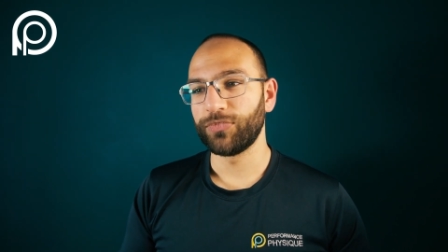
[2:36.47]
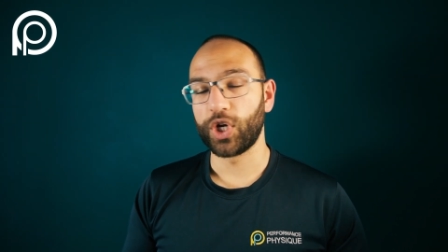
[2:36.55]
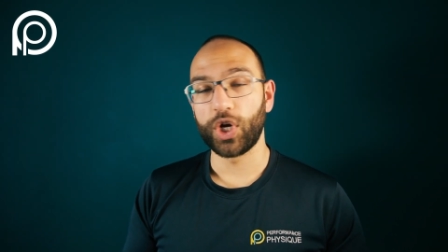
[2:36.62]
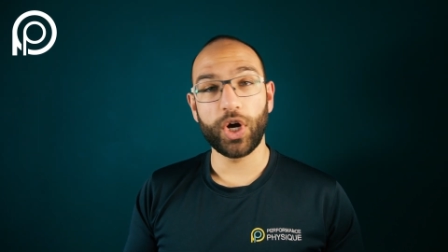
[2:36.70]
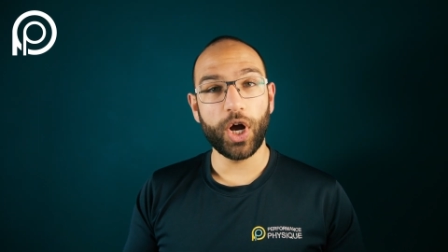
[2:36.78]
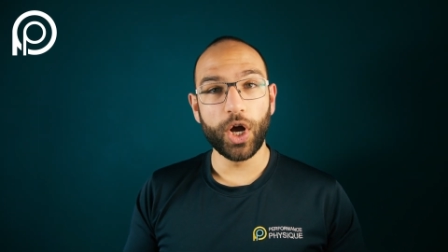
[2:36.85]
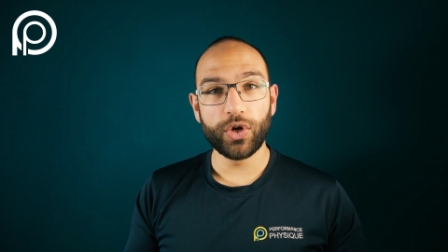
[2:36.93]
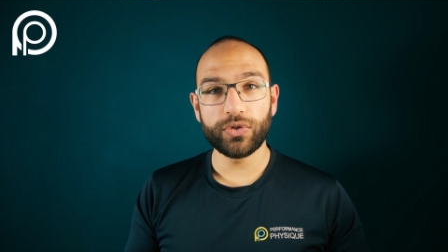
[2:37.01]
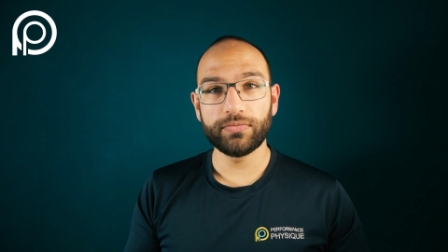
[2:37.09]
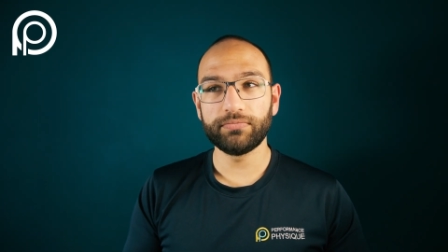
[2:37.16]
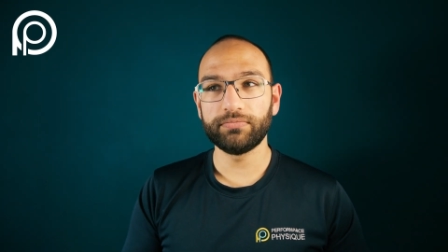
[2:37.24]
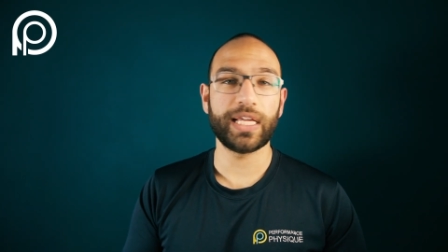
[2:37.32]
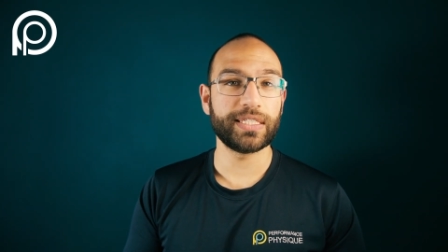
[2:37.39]
Got
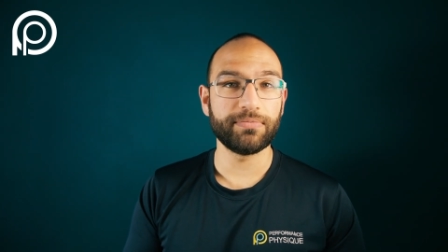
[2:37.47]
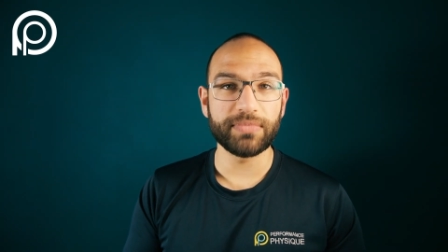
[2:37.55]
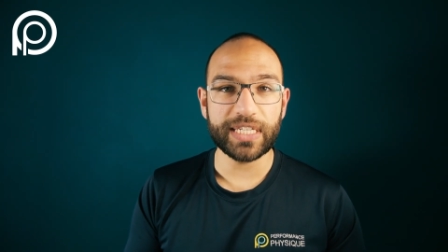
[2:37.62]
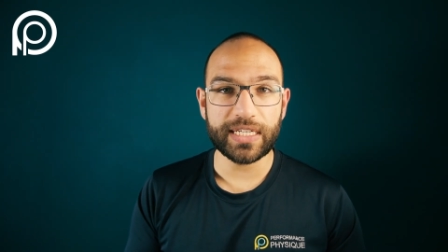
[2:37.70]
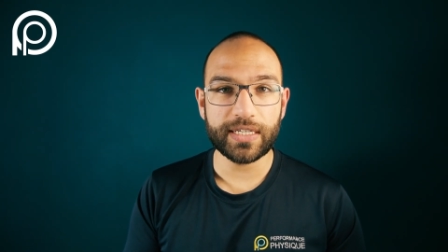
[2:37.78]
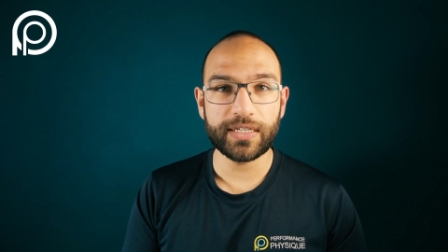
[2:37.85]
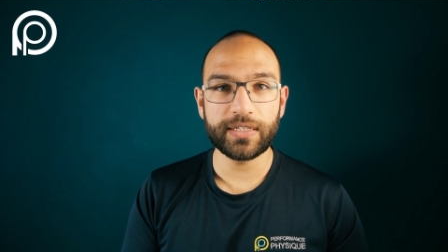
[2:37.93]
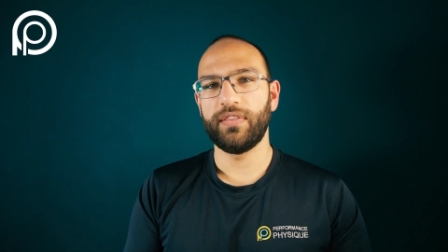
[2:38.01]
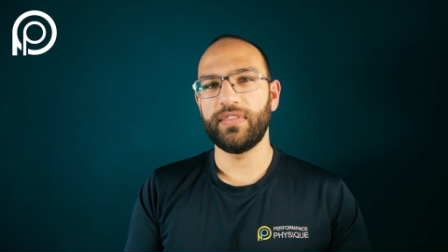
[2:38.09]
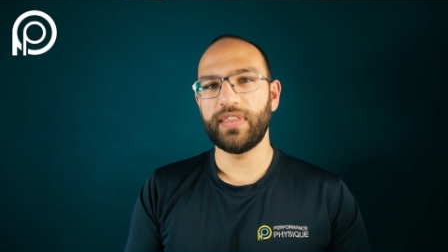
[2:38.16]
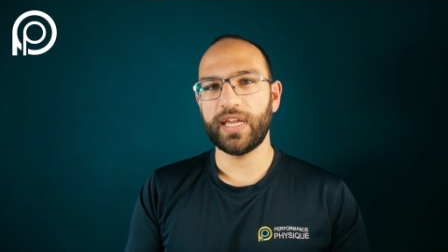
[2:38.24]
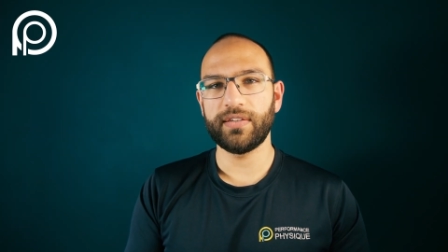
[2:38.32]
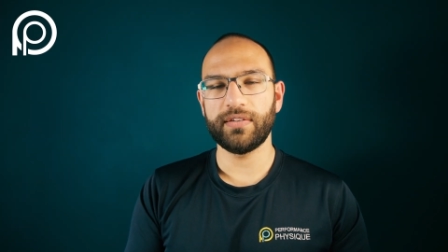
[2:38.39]
home, had some dinner.
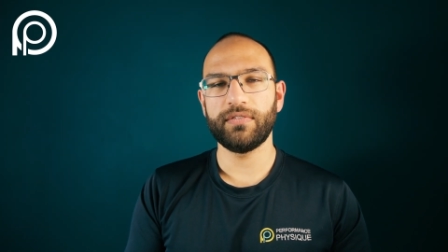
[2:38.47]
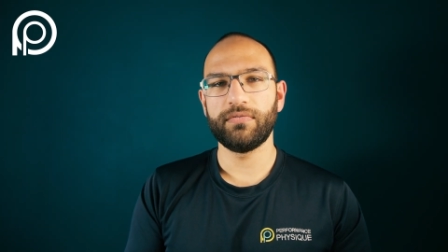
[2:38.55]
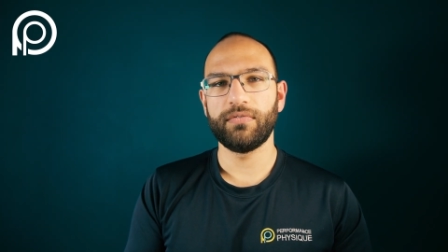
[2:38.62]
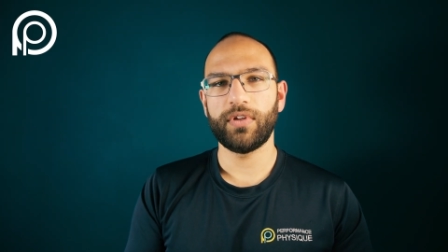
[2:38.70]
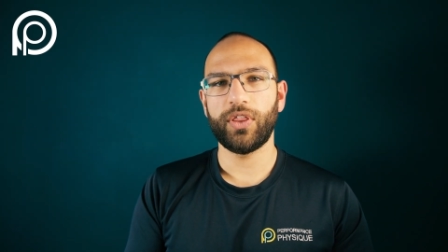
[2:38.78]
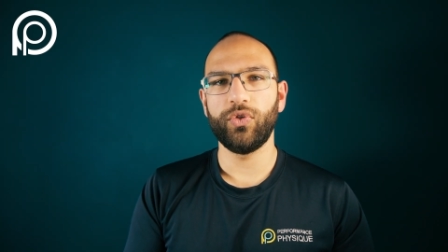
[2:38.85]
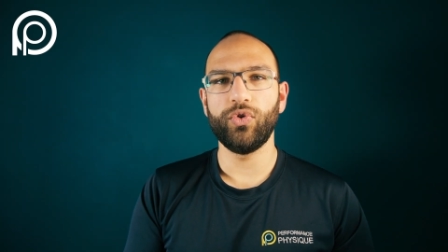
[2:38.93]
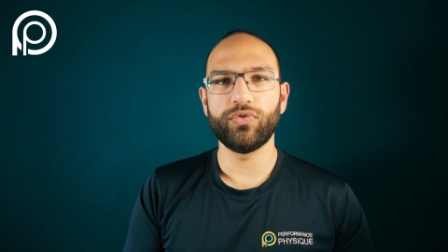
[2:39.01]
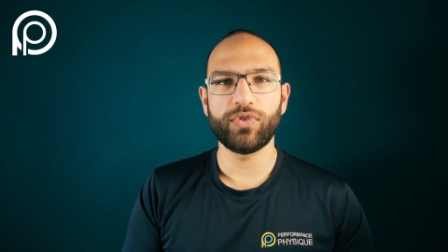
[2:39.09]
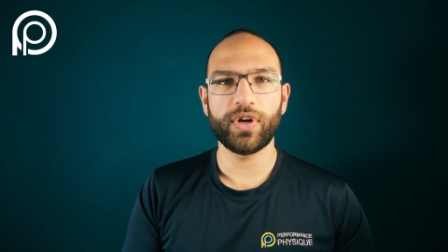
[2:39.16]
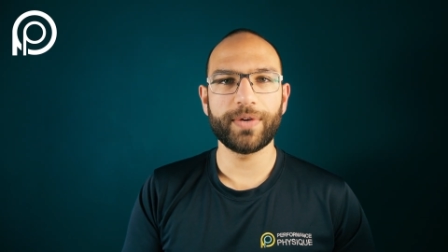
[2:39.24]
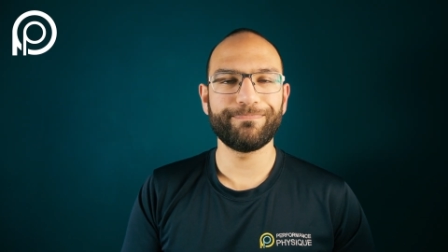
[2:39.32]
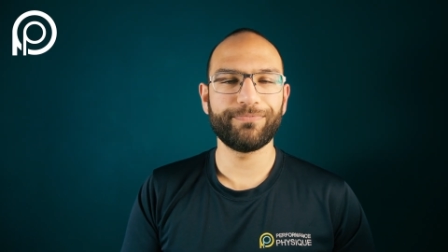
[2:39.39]
Then I thought,
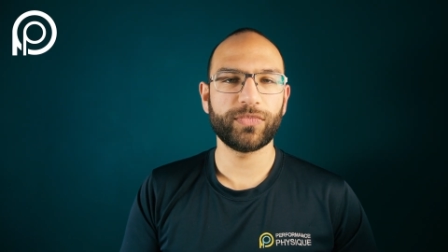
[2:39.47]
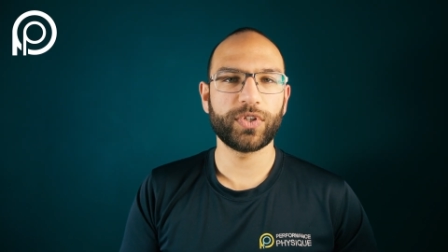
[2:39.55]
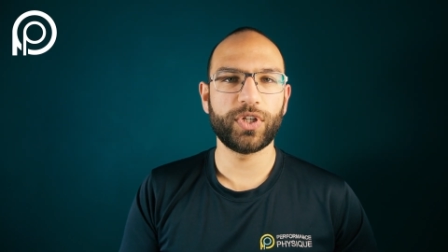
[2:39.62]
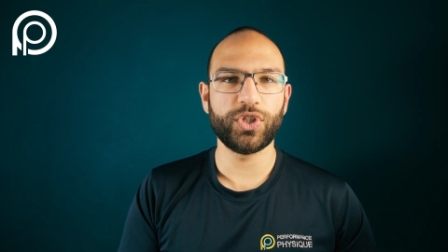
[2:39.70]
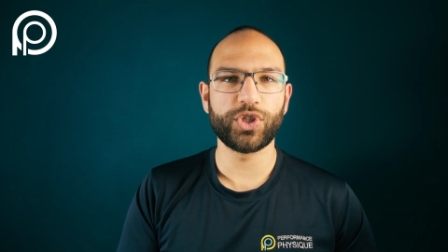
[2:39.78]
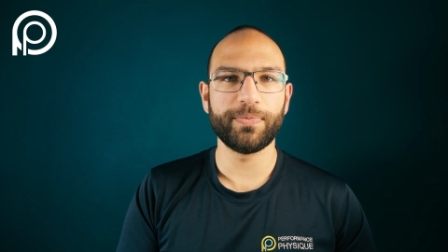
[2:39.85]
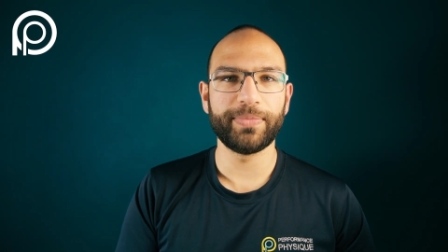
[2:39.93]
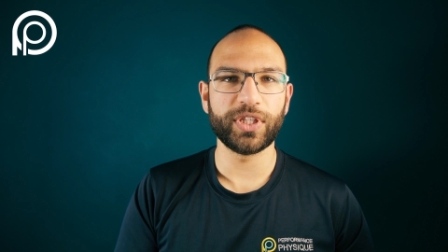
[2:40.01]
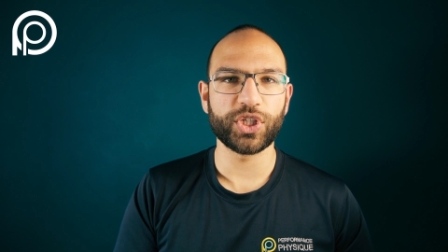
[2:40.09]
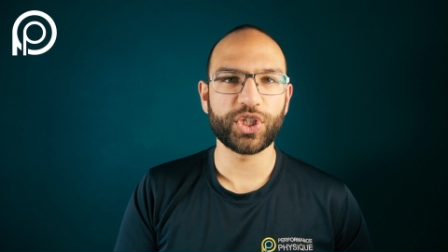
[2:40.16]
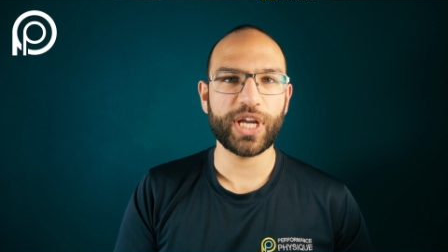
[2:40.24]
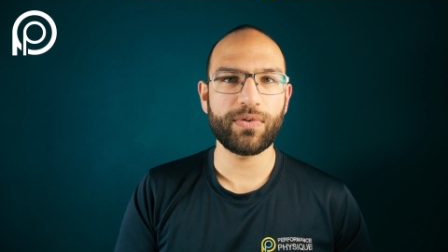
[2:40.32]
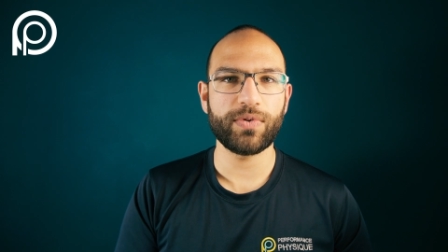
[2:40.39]
right, gonna jump in the
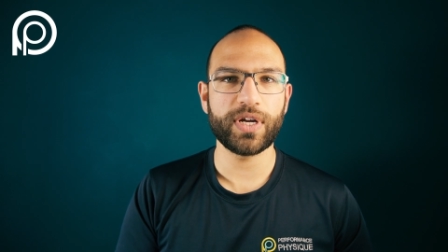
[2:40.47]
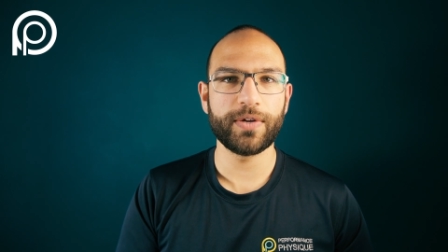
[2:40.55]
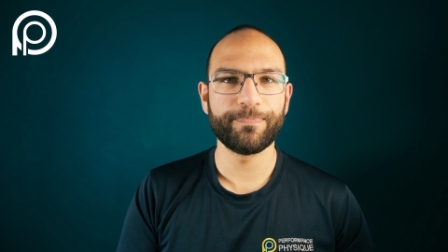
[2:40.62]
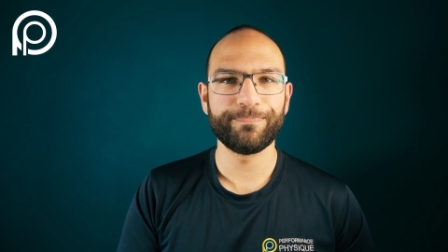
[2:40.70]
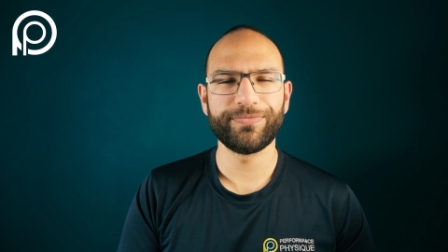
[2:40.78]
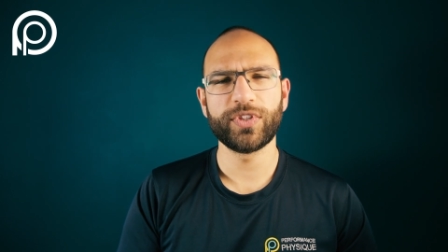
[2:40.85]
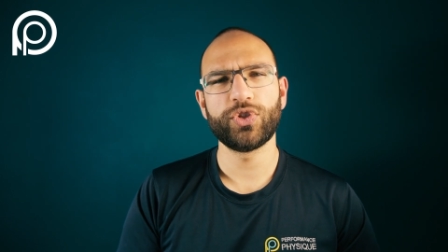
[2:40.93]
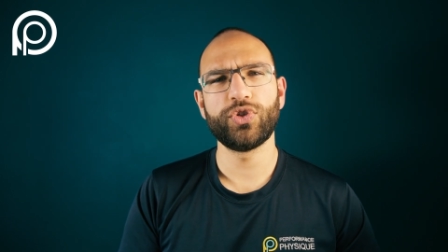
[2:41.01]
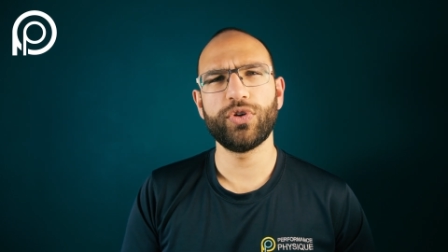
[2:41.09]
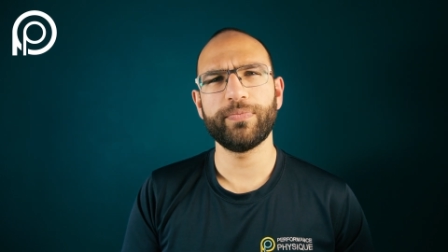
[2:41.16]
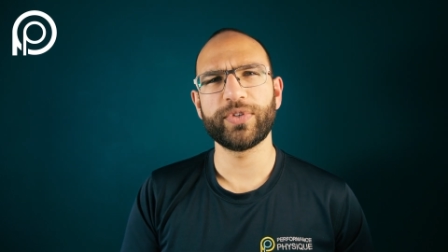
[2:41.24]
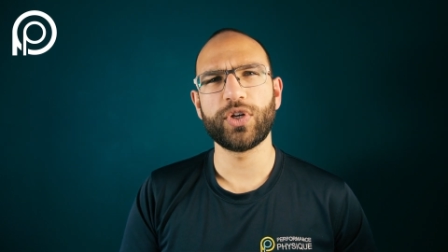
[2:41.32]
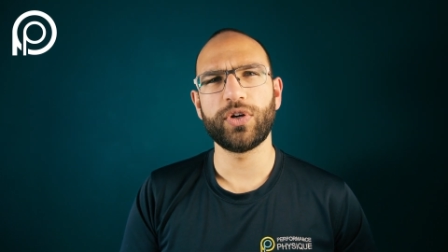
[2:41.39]
shower,
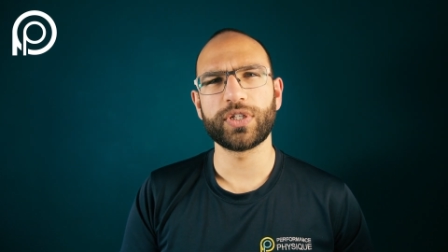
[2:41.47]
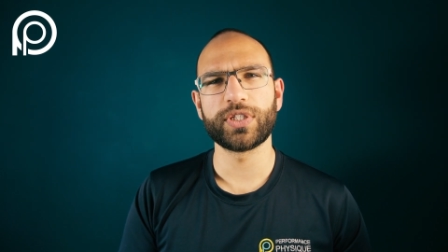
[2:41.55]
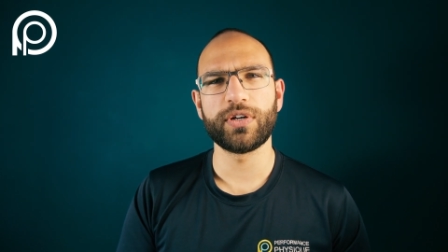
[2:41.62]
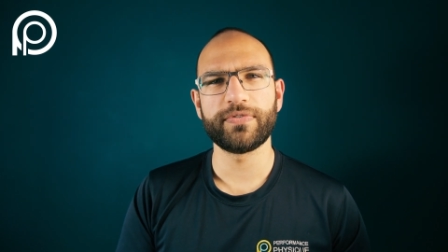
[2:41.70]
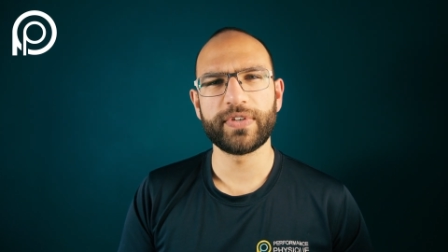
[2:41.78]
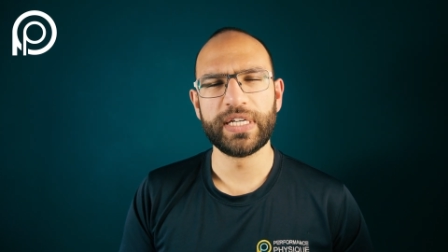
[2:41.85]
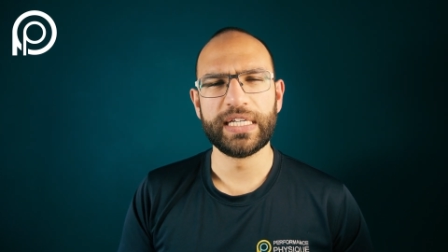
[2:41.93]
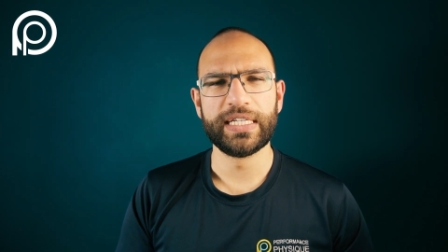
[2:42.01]
took my socks off,